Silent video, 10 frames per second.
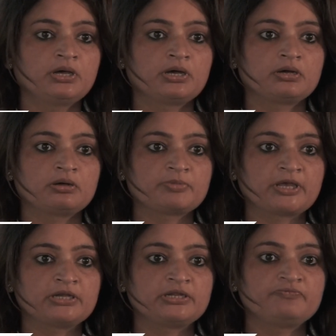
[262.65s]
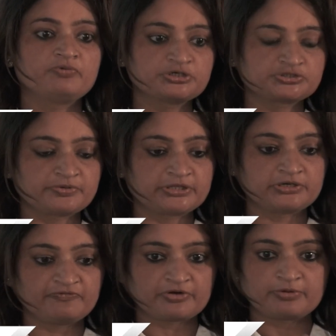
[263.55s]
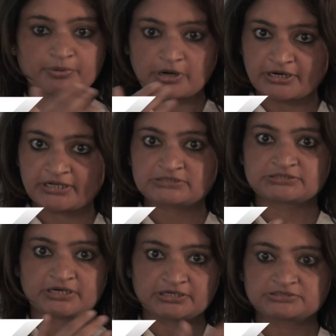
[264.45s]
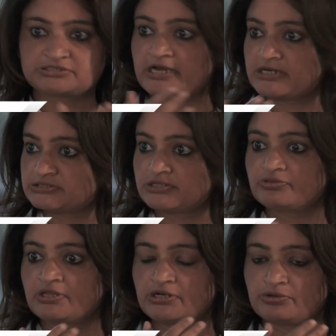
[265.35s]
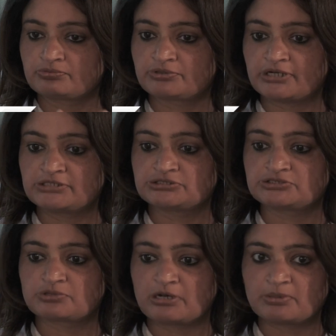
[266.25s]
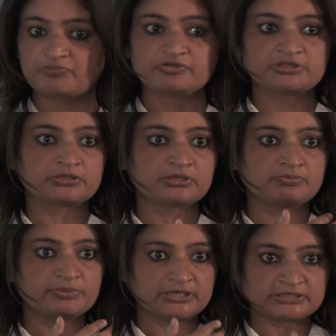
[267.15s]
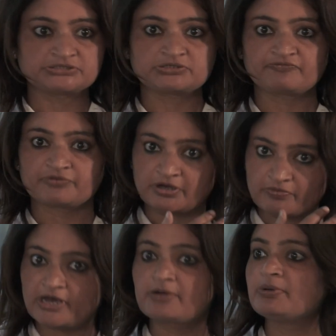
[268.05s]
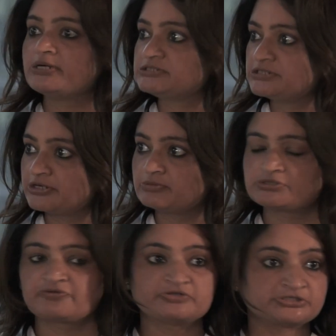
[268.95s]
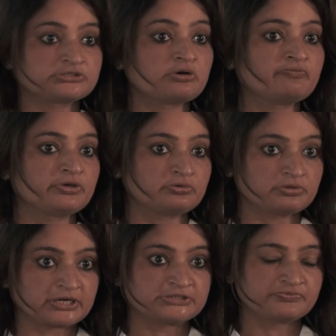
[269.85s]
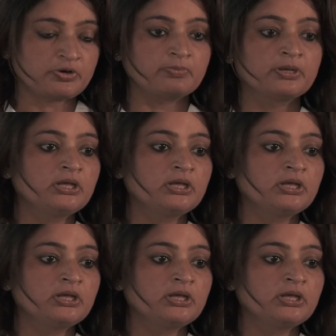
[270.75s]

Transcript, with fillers: Um, and he works with different products and understands and then, you know, tries to come up with a big list of requirements in terms of this is how we're going to transform.